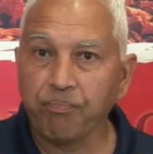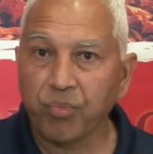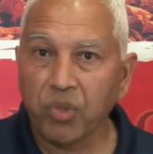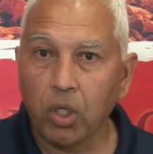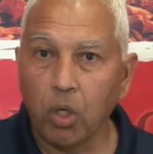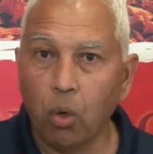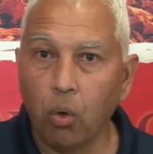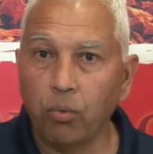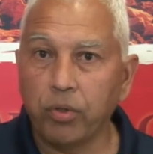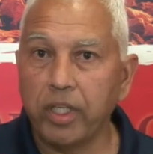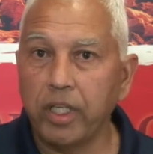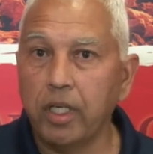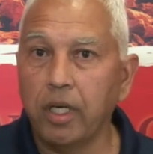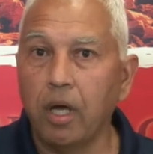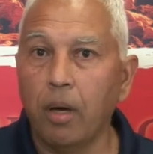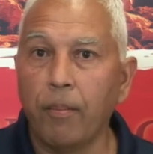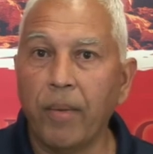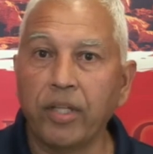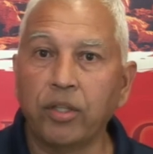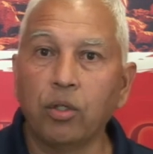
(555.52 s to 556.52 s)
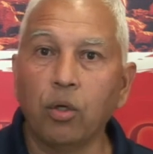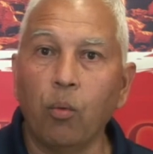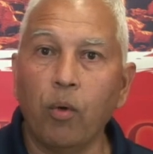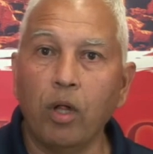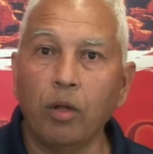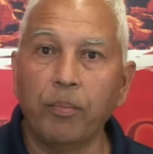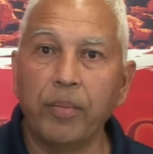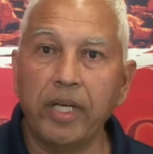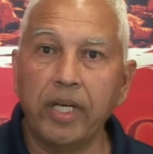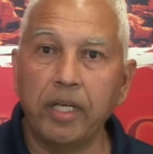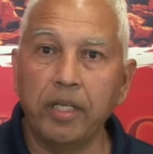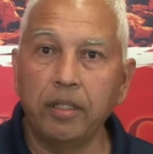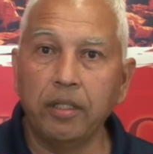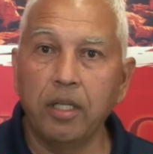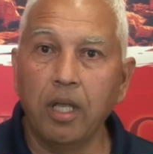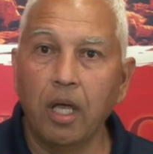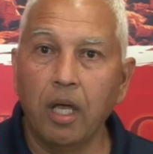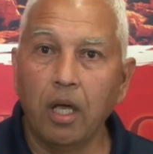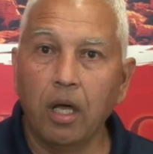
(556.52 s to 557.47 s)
The mental well-being,